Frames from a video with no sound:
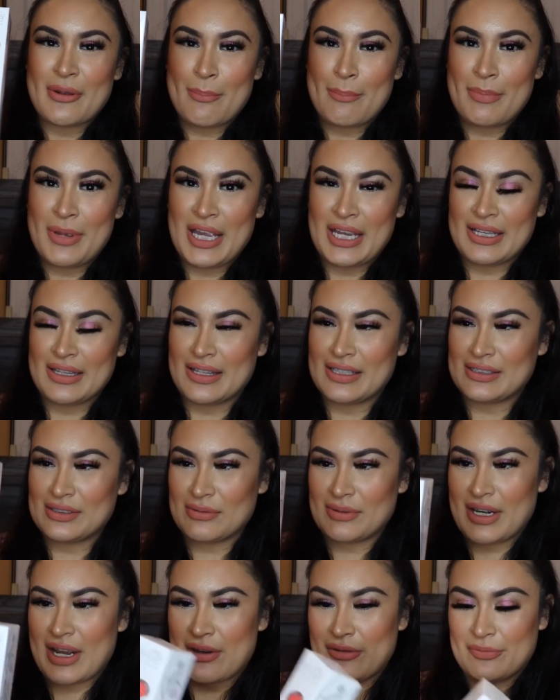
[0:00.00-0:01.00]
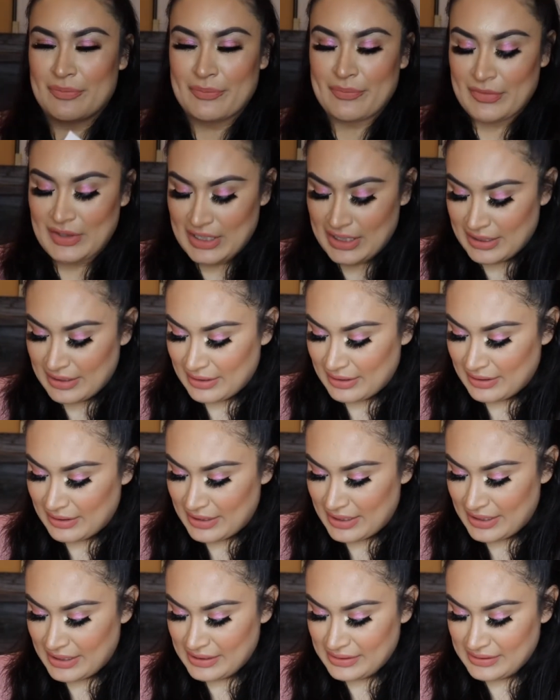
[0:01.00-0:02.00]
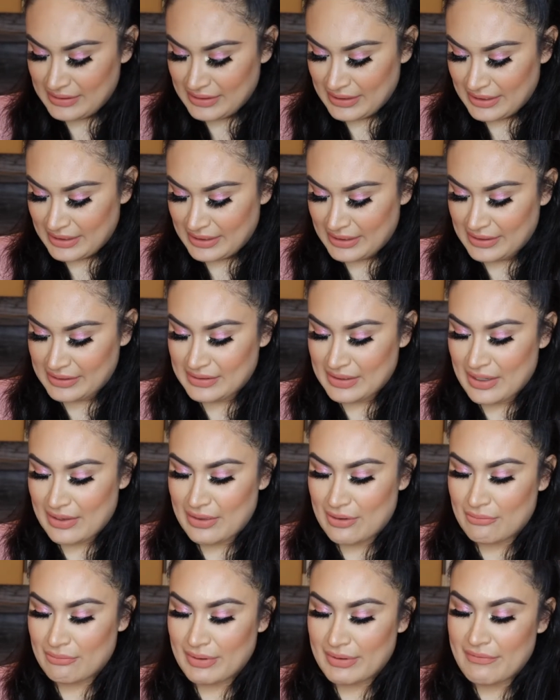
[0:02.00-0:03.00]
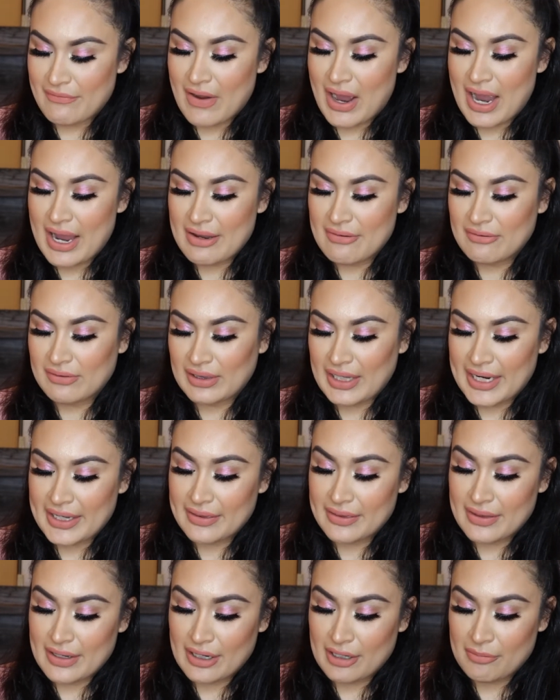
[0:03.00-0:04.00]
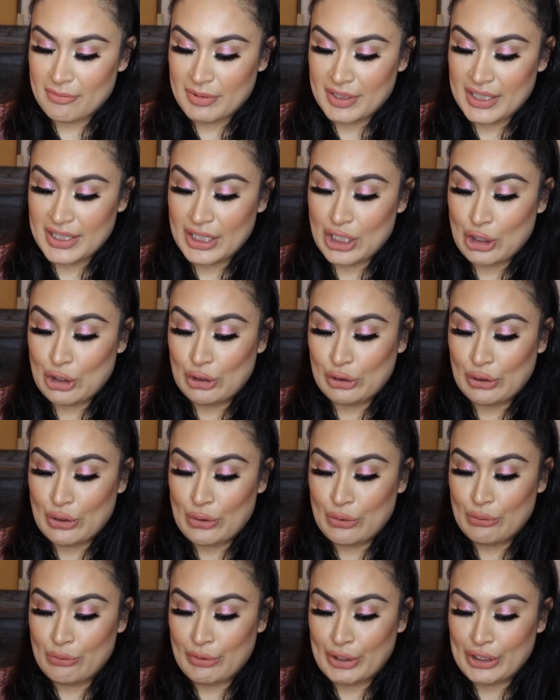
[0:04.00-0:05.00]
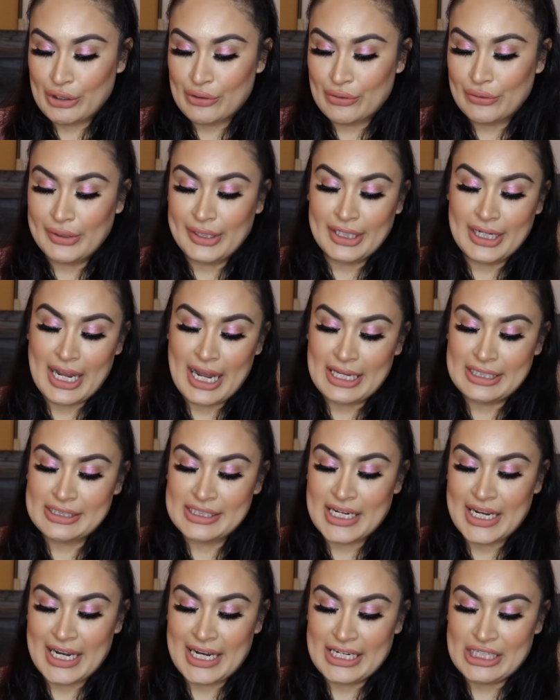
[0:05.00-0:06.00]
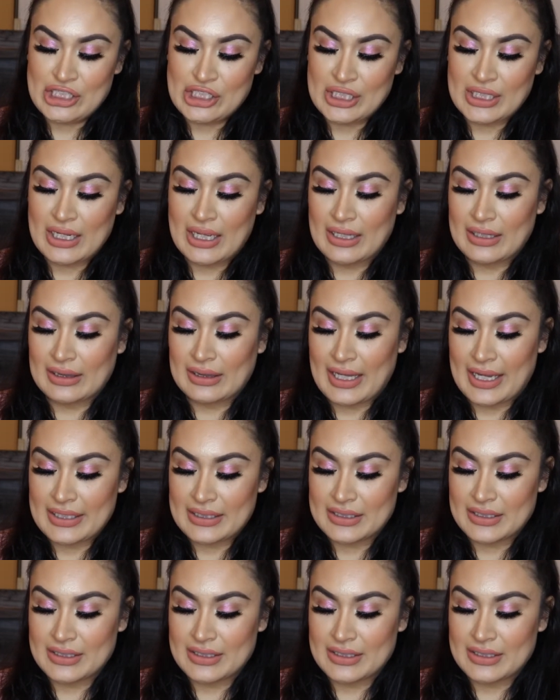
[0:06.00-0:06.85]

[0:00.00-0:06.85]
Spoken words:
pick this one out. This is the Revive Light Therapy Glow, Wrinkle, and Anti-Aging Light